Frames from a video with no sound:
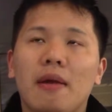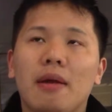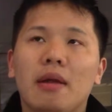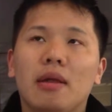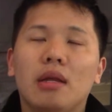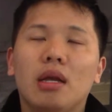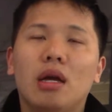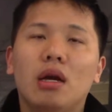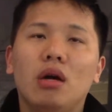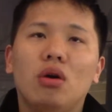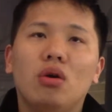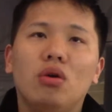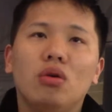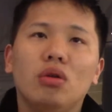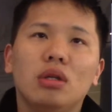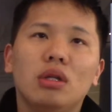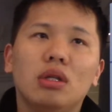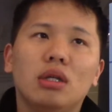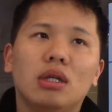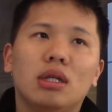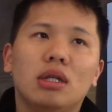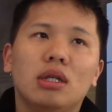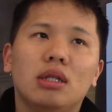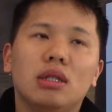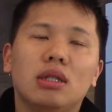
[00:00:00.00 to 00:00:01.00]
not only
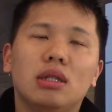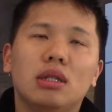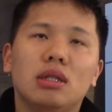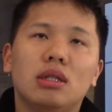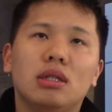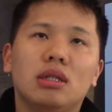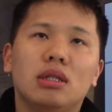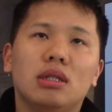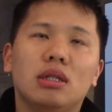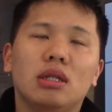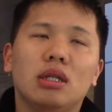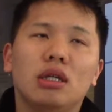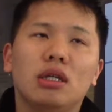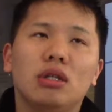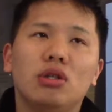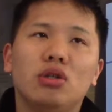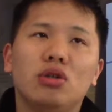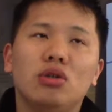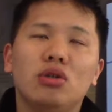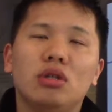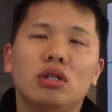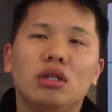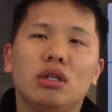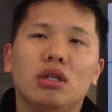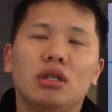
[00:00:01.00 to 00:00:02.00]
does
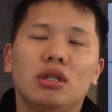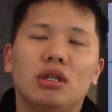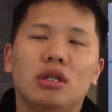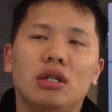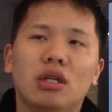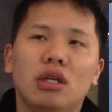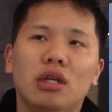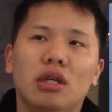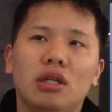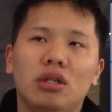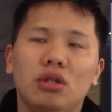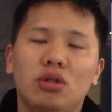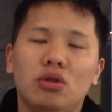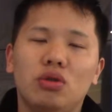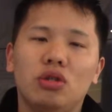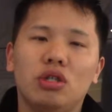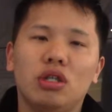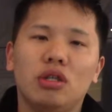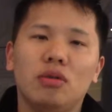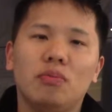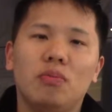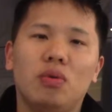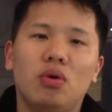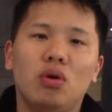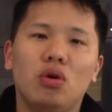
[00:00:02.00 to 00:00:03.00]

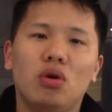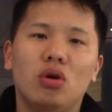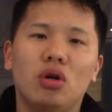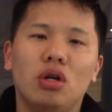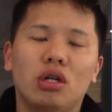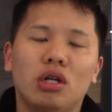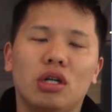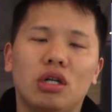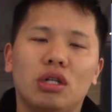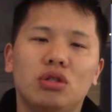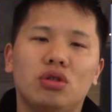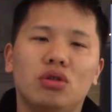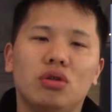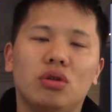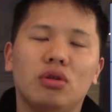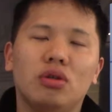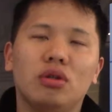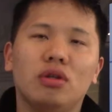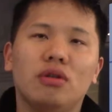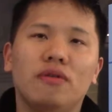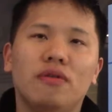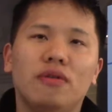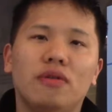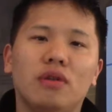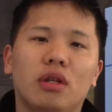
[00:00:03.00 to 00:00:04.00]
inducing
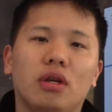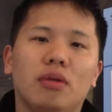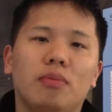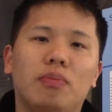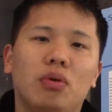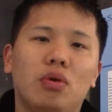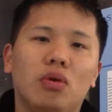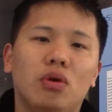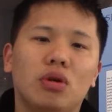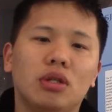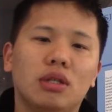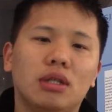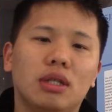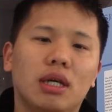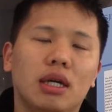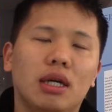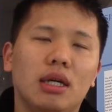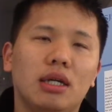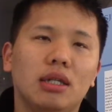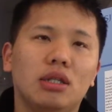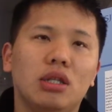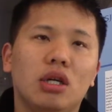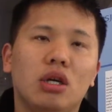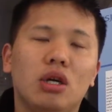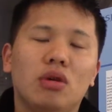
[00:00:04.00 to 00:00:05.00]
controlling the pore
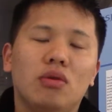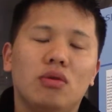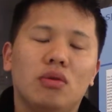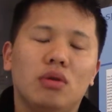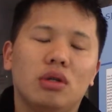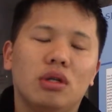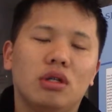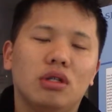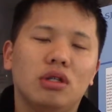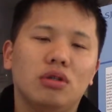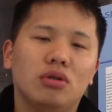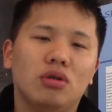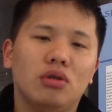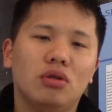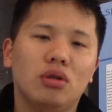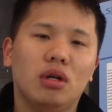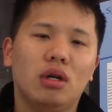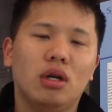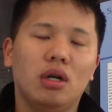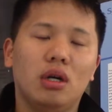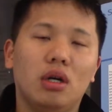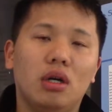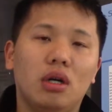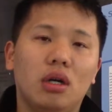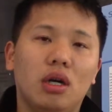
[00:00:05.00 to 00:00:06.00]
size will
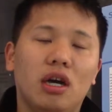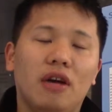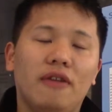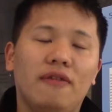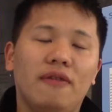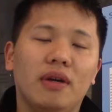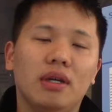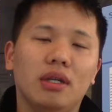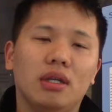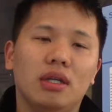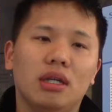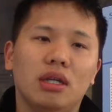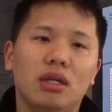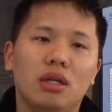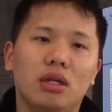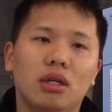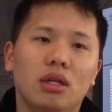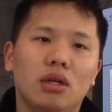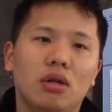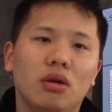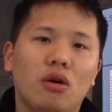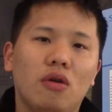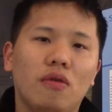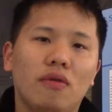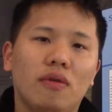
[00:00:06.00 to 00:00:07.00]
affect
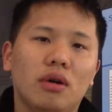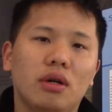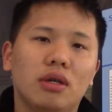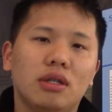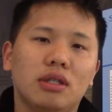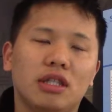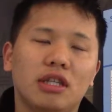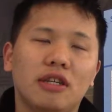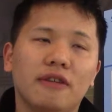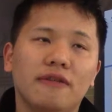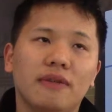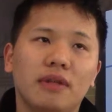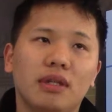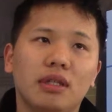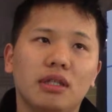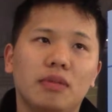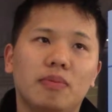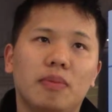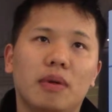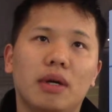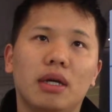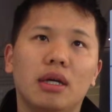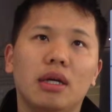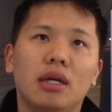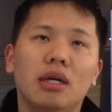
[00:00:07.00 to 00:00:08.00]
the overall stiffness,
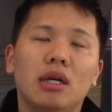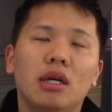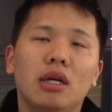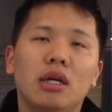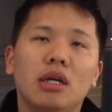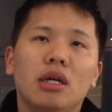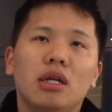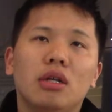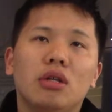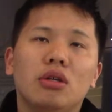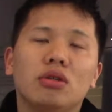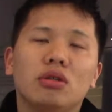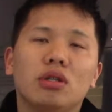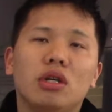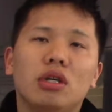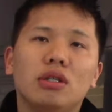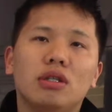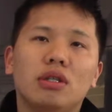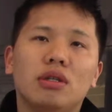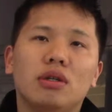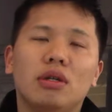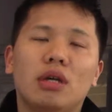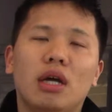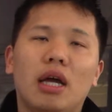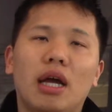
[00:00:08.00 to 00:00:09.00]
but there's
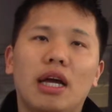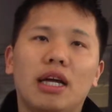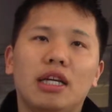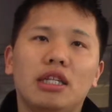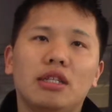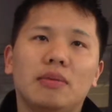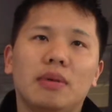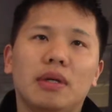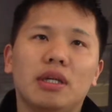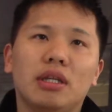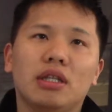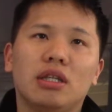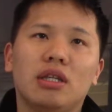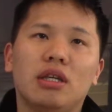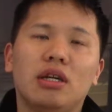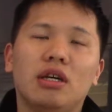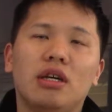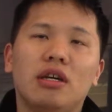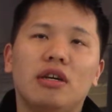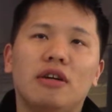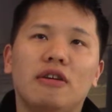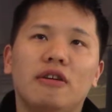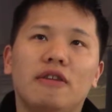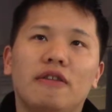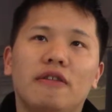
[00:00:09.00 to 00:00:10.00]
also an aspect
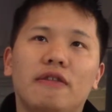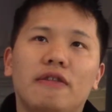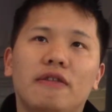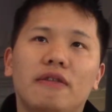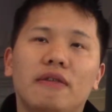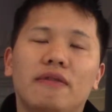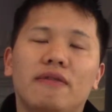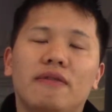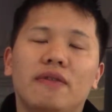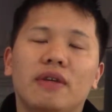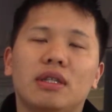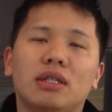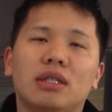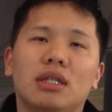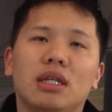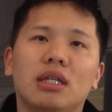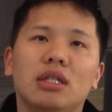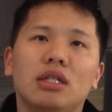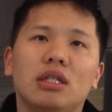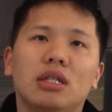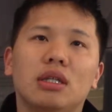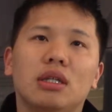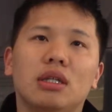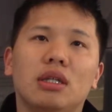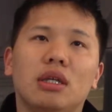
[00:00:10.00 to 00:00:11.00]
of
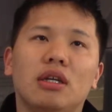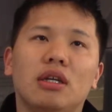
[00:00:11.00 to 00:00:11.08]
fixation,